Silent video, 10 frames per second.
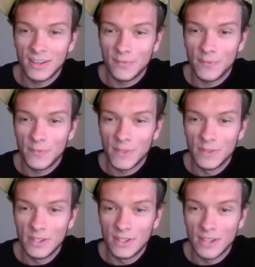you need
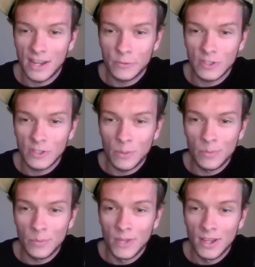to have some
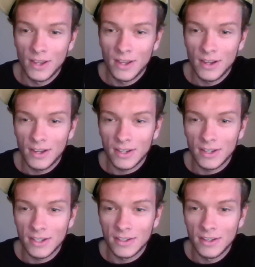uh,
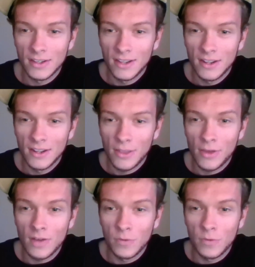
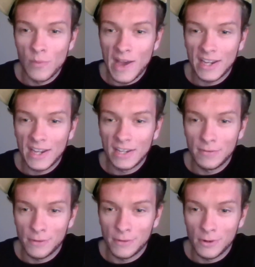thoughtful backing
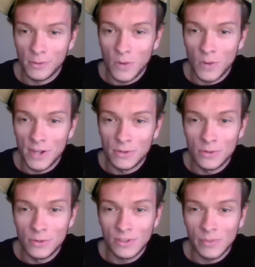for why you do
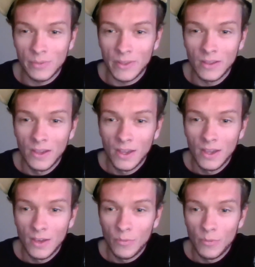something.
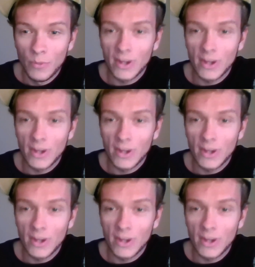But